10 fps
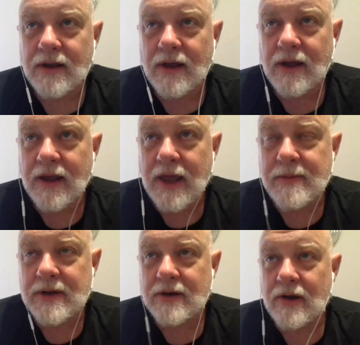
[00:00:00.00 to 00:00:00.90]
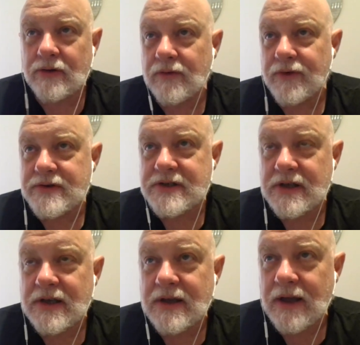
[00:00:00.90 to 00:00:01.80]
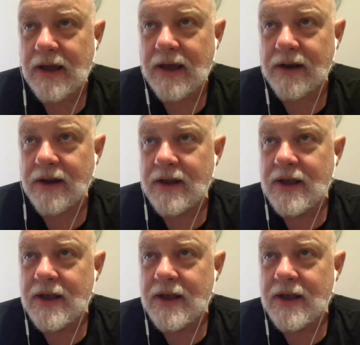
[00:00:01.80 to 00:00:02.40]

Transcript: Gaiman controversy and